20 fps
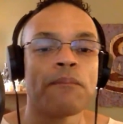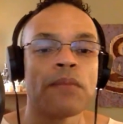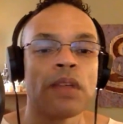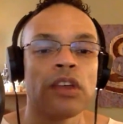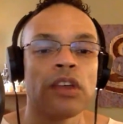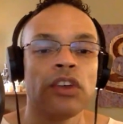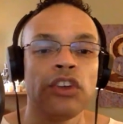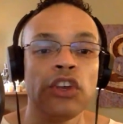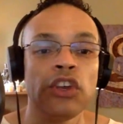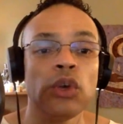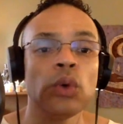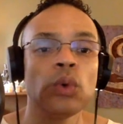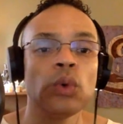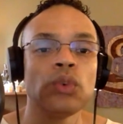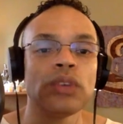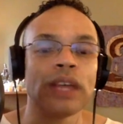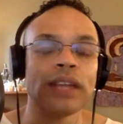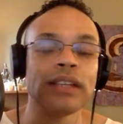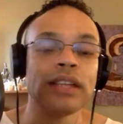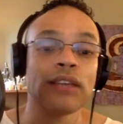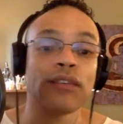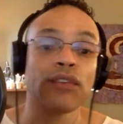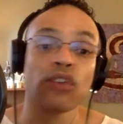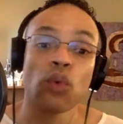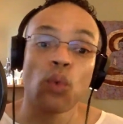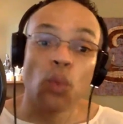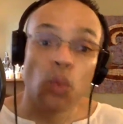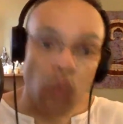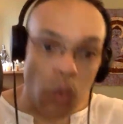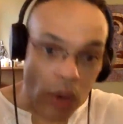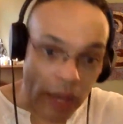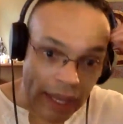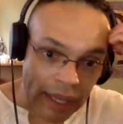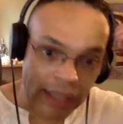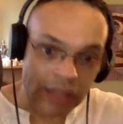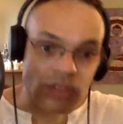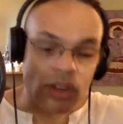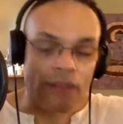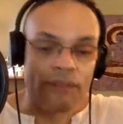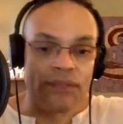hues and different
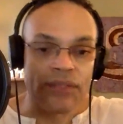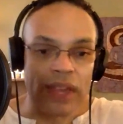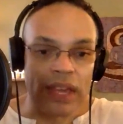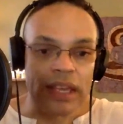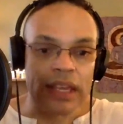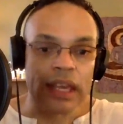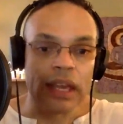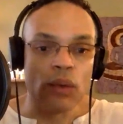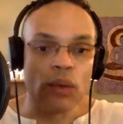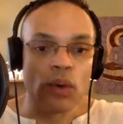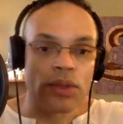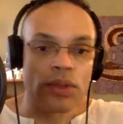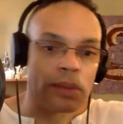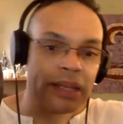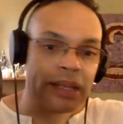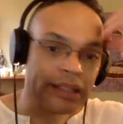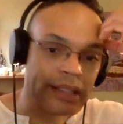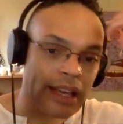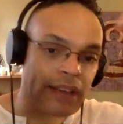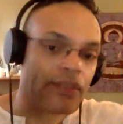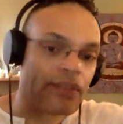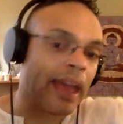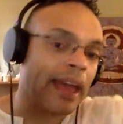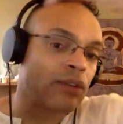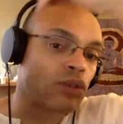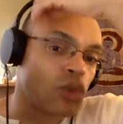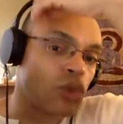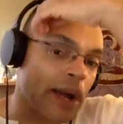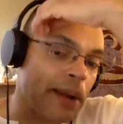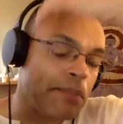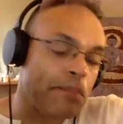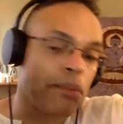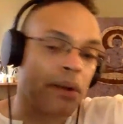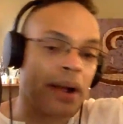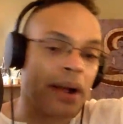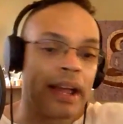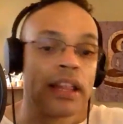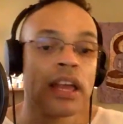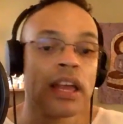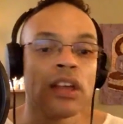ways of thinking, whether it be left and right
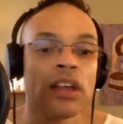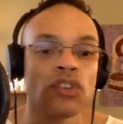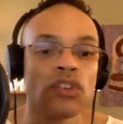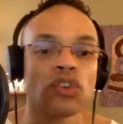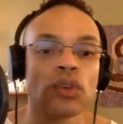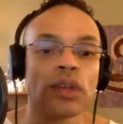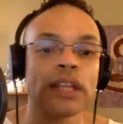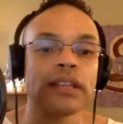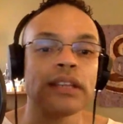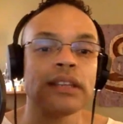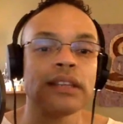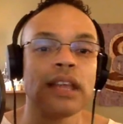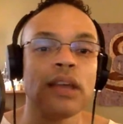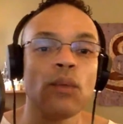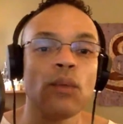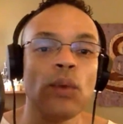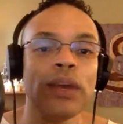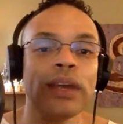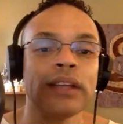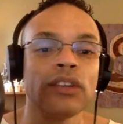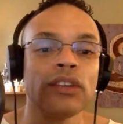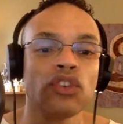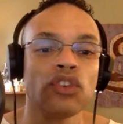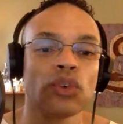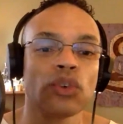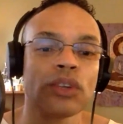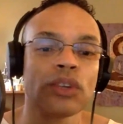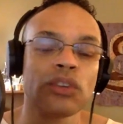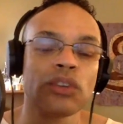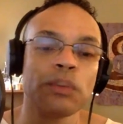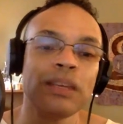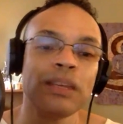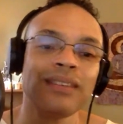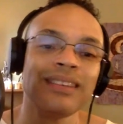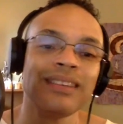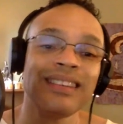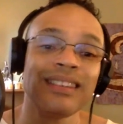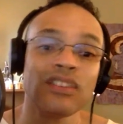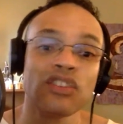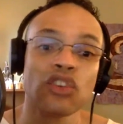brain, so that we can ensure the
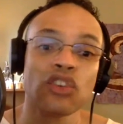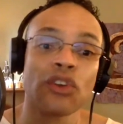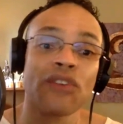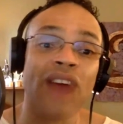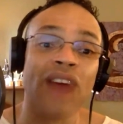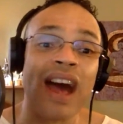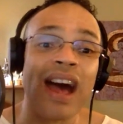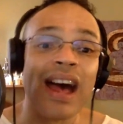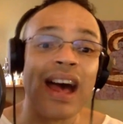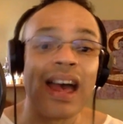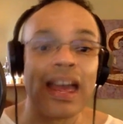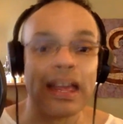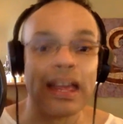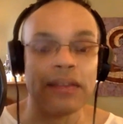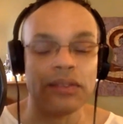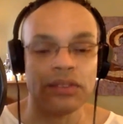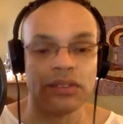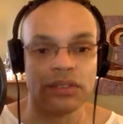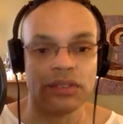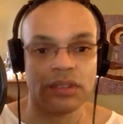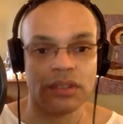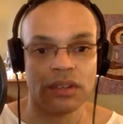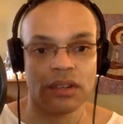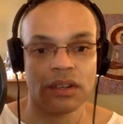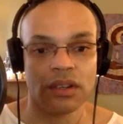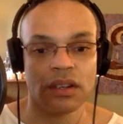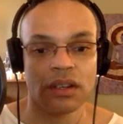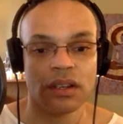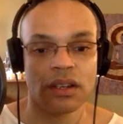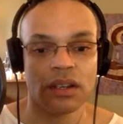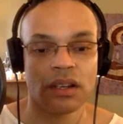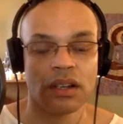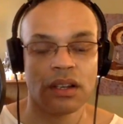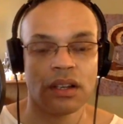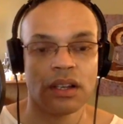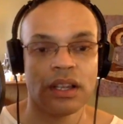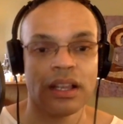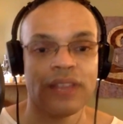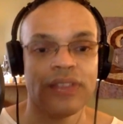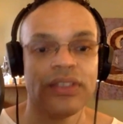species survives.
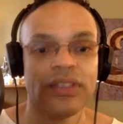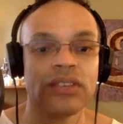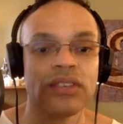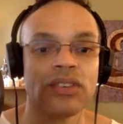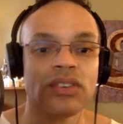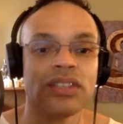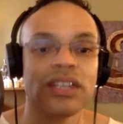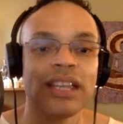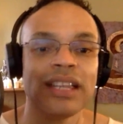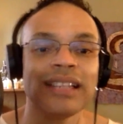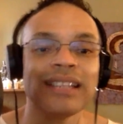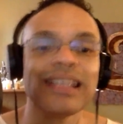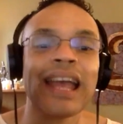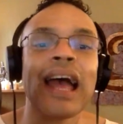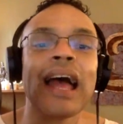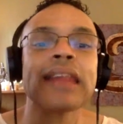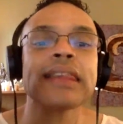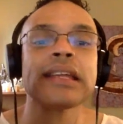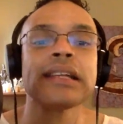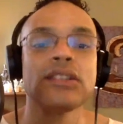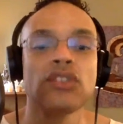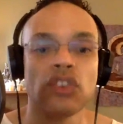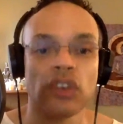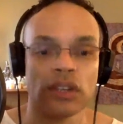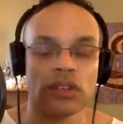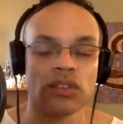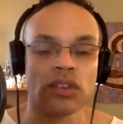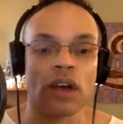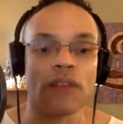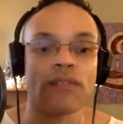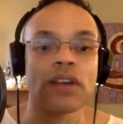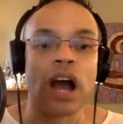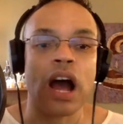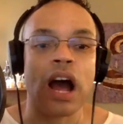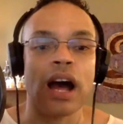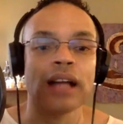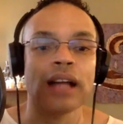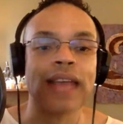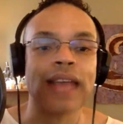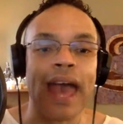This is the intelligence of
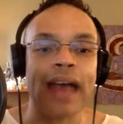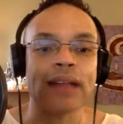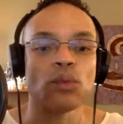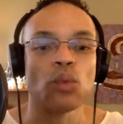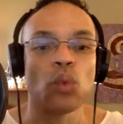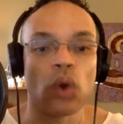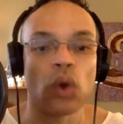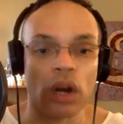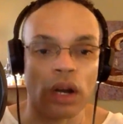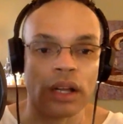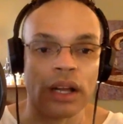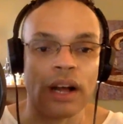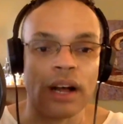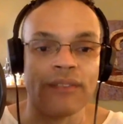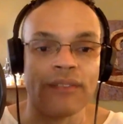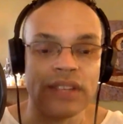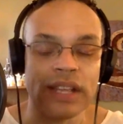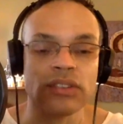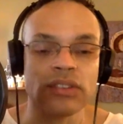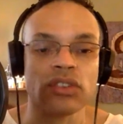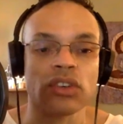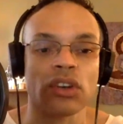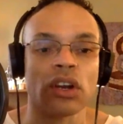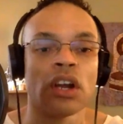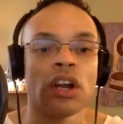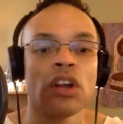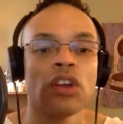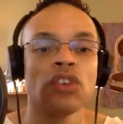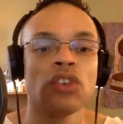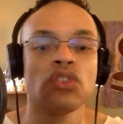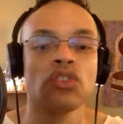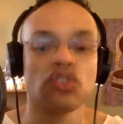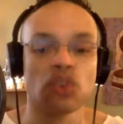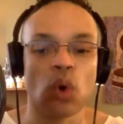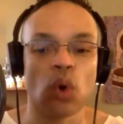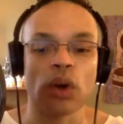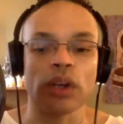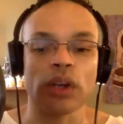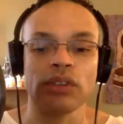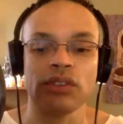God at work, of Netter,
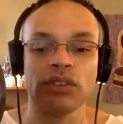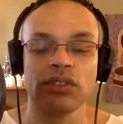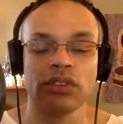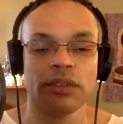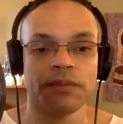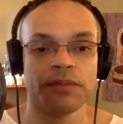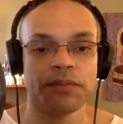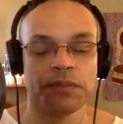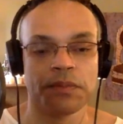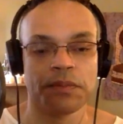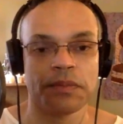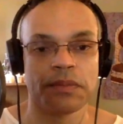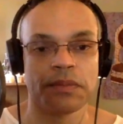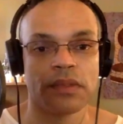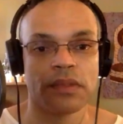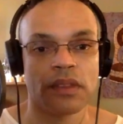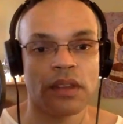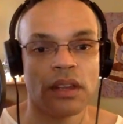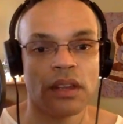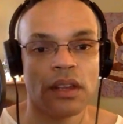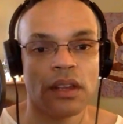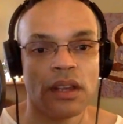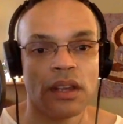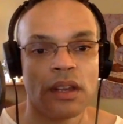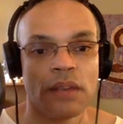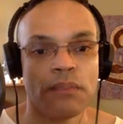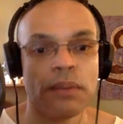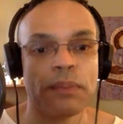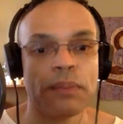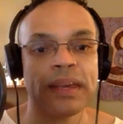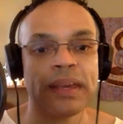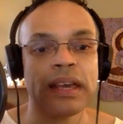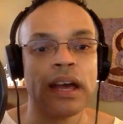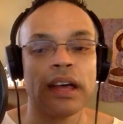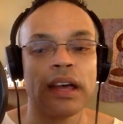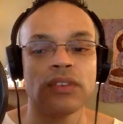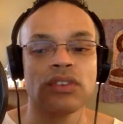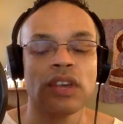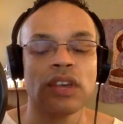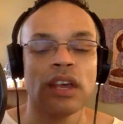source. But
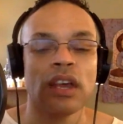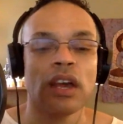because